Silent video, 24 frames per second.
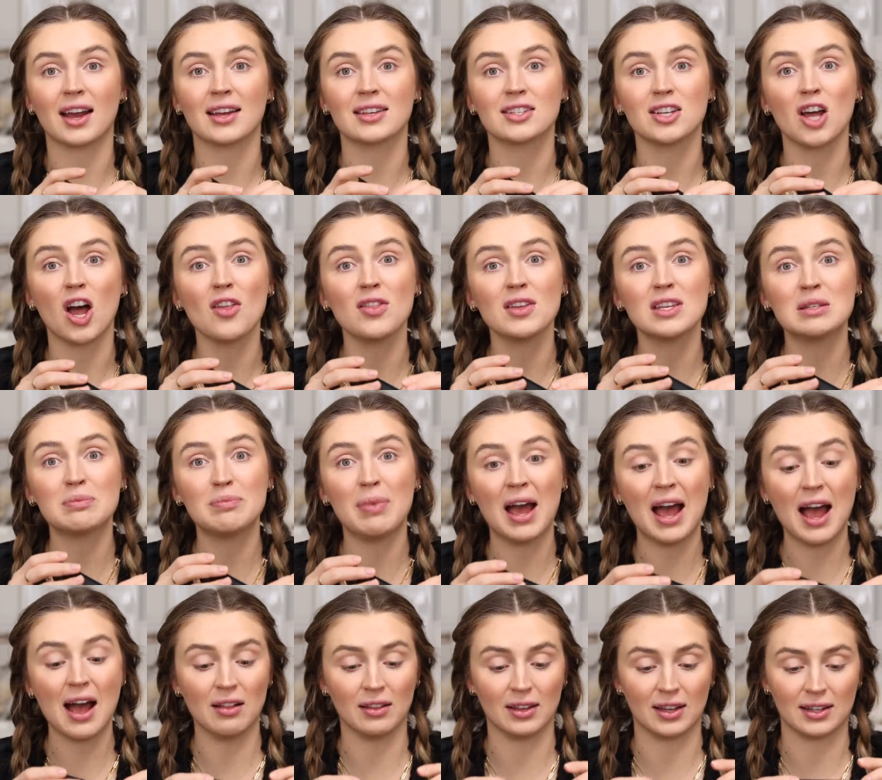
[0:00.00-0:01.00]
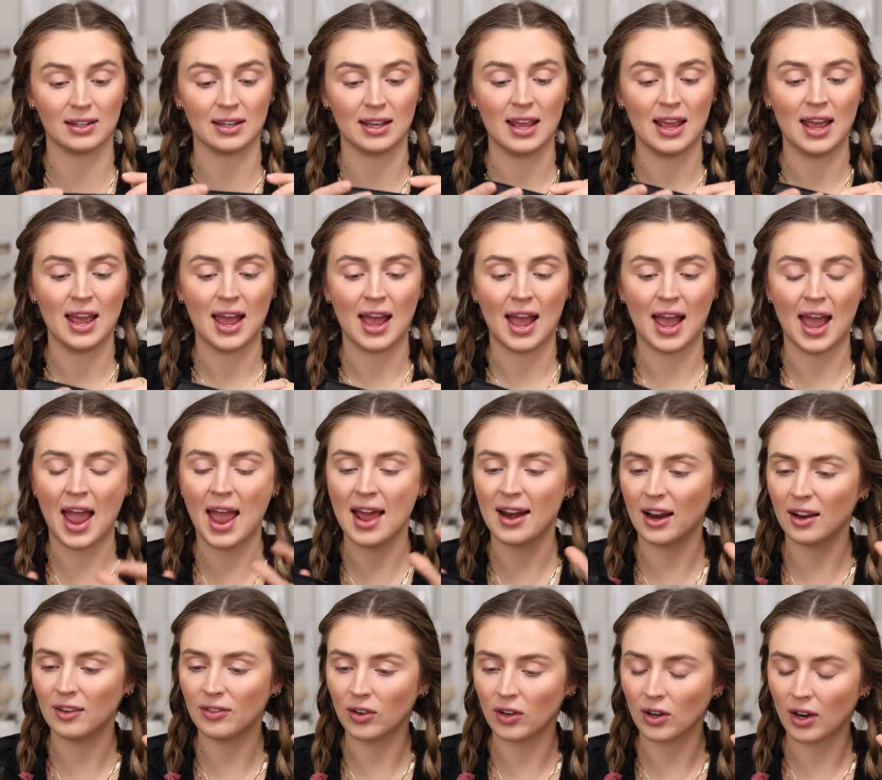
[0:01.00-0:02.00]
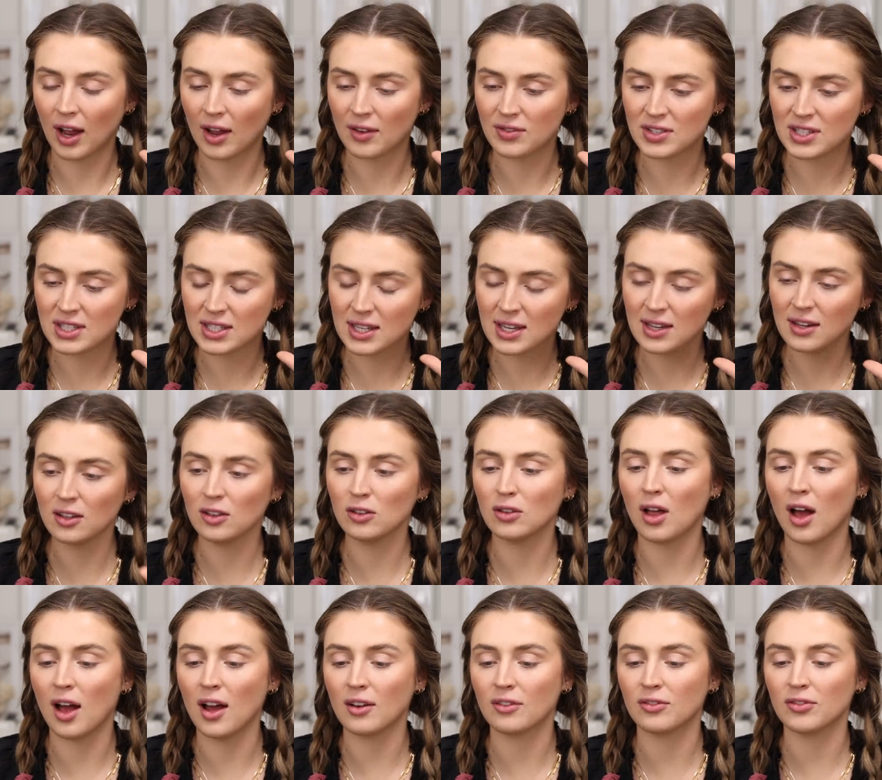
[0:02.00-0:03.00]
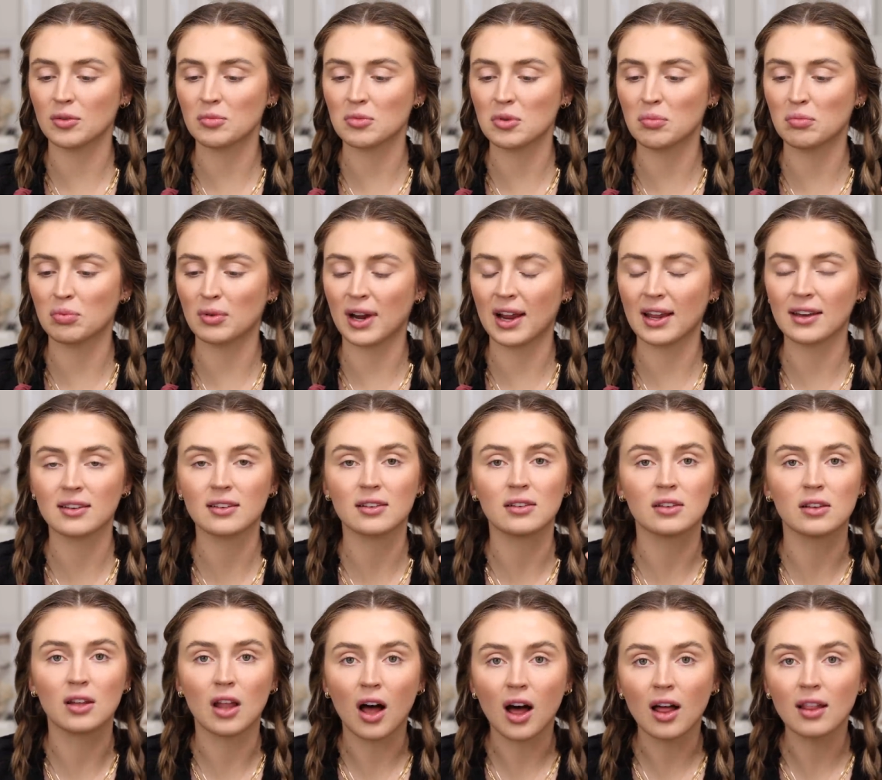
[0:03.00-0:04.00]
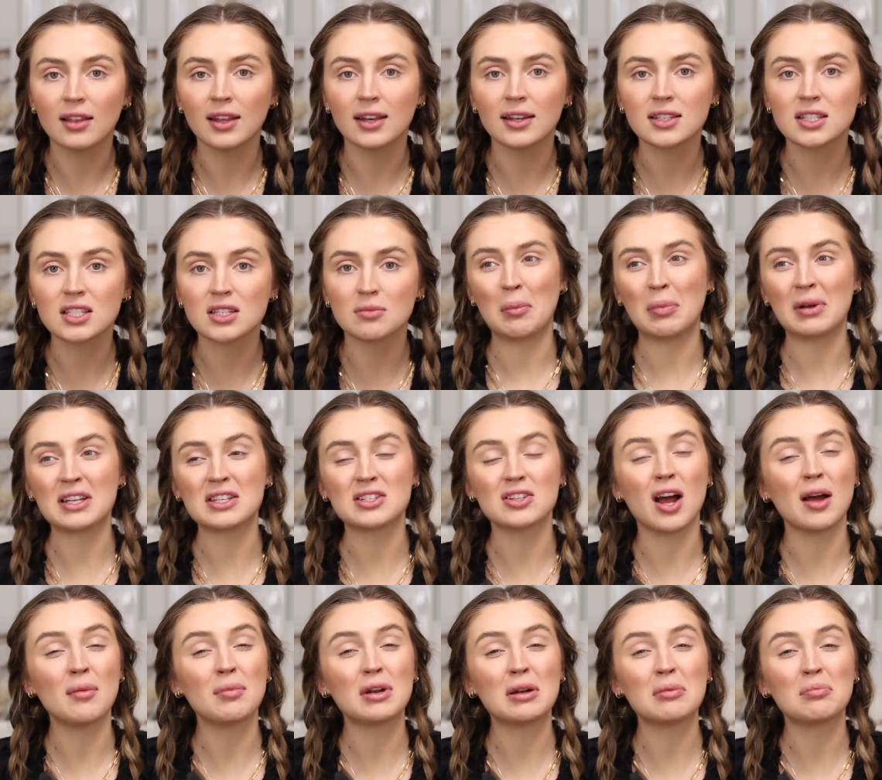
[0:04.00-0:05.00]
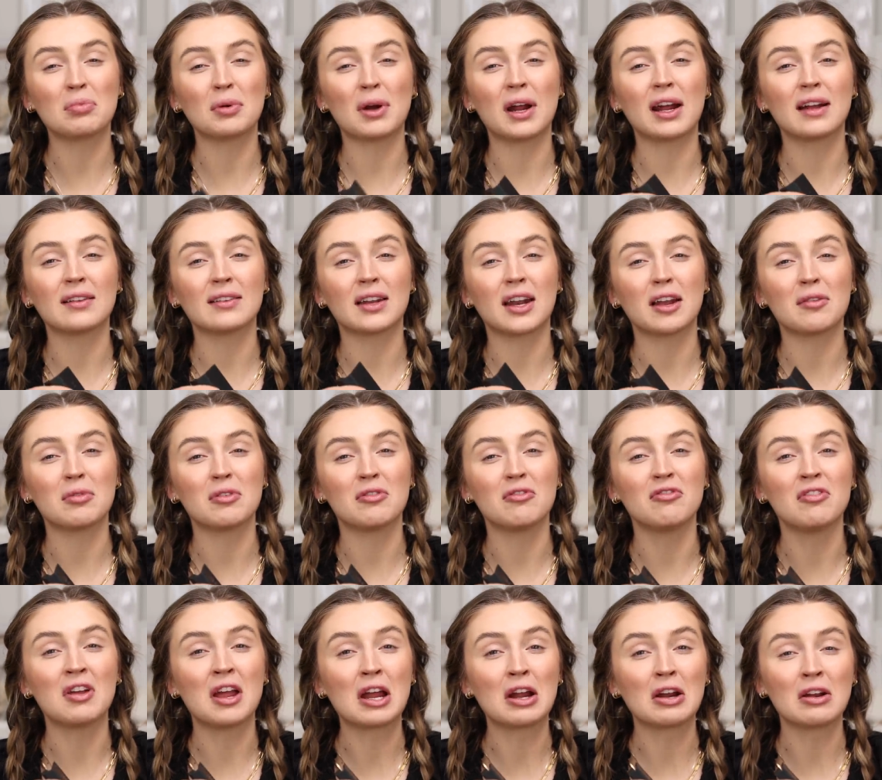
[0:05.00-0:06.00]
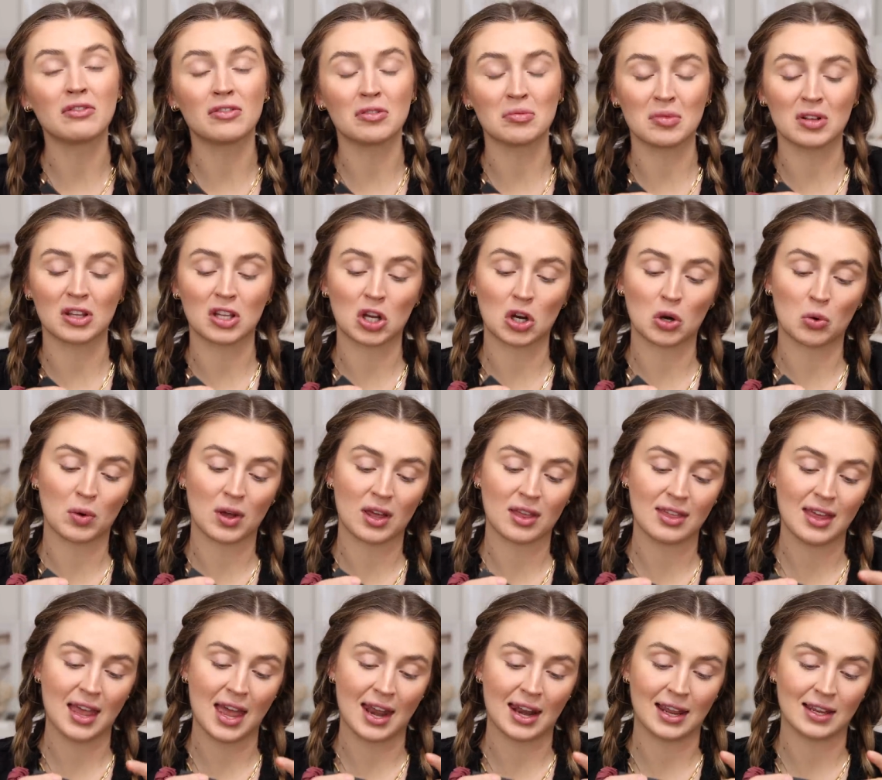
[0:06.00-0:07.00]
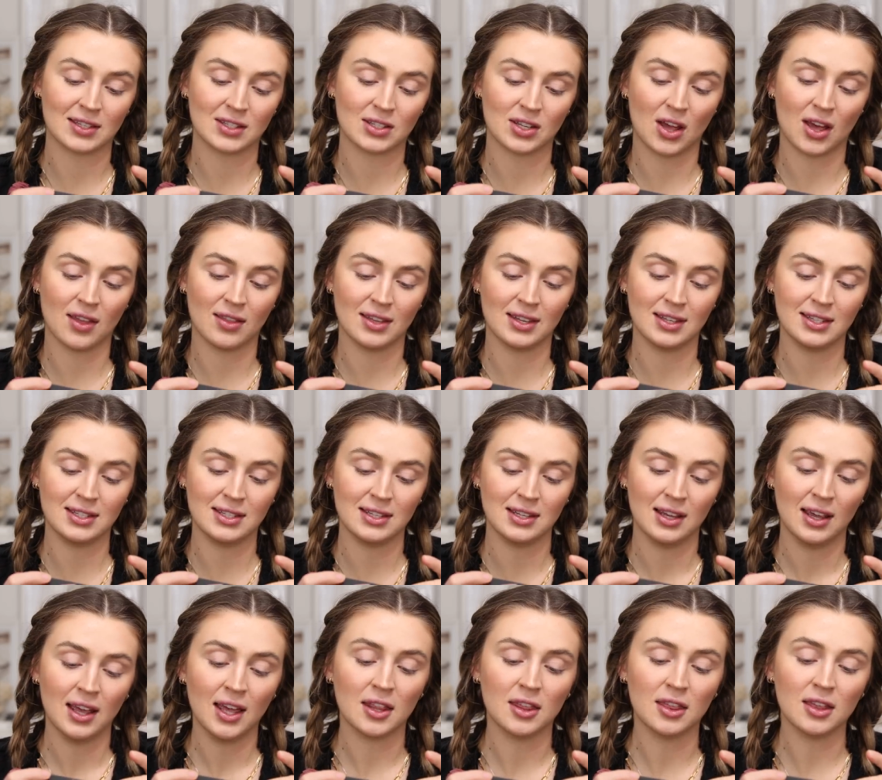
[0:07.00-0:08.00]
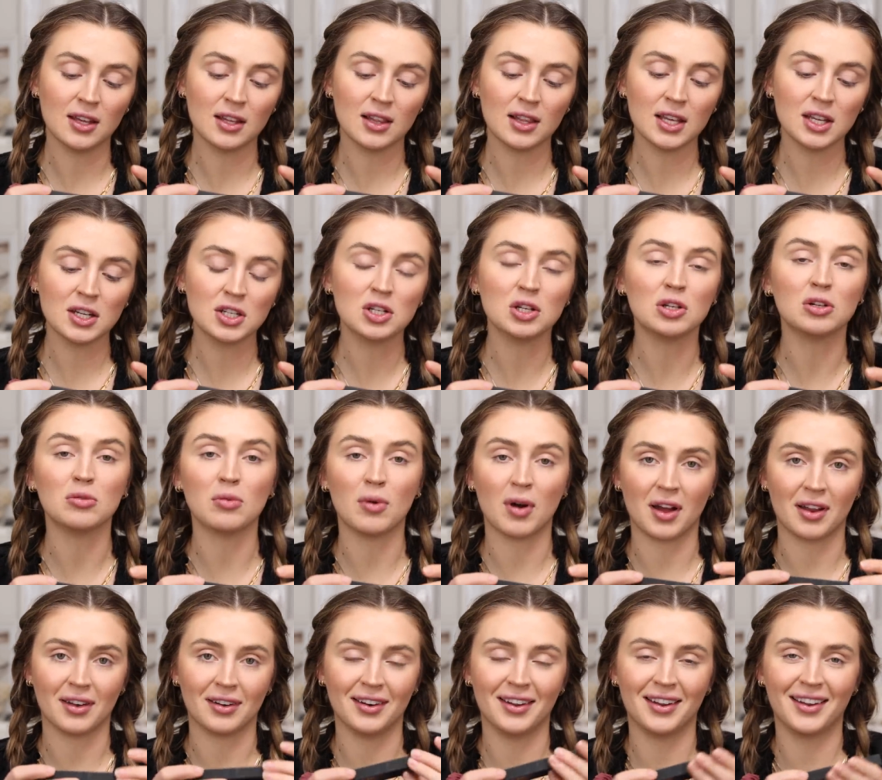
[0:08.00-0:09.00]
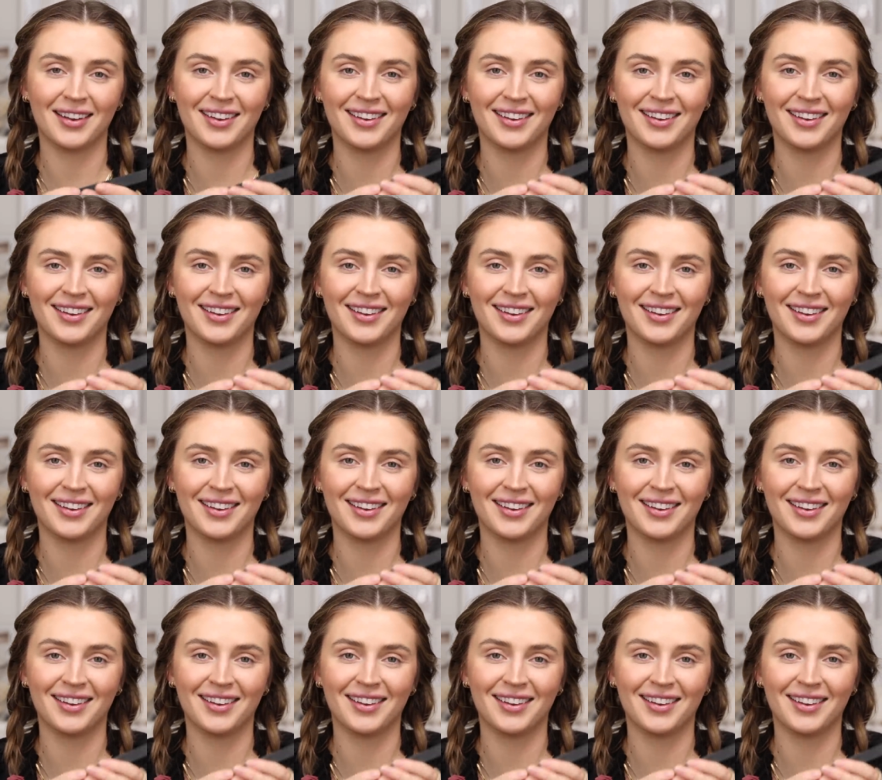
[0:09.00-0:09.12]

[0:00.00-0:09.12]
I saw this palette and I've, I've seen a lot from the brand Lawless, but it's not been a brand that I've been very familiar with. And I saw this The Little One